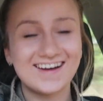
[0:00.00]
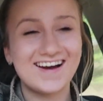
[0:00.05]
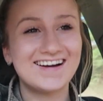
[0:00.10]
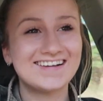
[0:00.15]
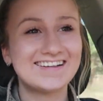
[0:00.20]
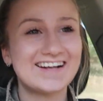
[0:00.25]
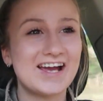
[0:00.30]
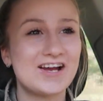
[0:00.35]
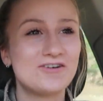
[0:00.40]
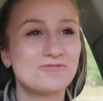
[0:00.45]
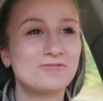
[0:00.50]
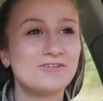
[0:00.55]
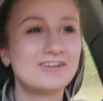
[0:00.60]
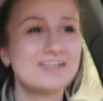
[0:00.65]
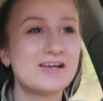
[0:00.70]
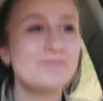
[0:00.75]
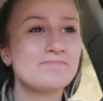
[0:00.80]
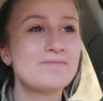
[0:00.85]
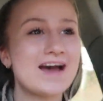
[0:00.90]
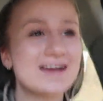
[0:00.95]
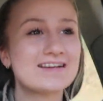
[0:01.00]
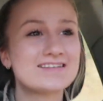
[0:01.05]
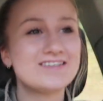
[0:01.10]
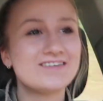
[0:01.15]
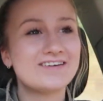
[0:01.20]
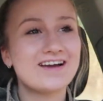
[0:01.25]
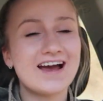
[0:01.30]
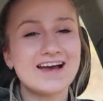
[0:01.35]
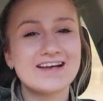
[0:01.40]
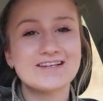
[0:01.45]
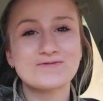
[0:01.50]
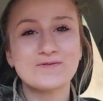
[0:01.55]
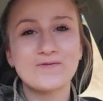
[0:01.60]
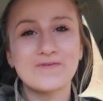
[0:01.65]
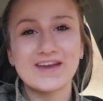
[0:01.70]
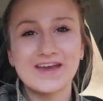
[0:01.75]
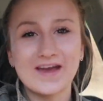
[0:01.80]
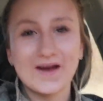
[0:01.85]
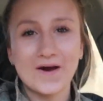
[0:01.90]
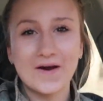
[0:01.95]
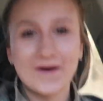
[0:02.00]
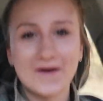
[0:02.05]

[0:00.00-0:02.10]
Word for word: All right, we'll get back to you guys when we get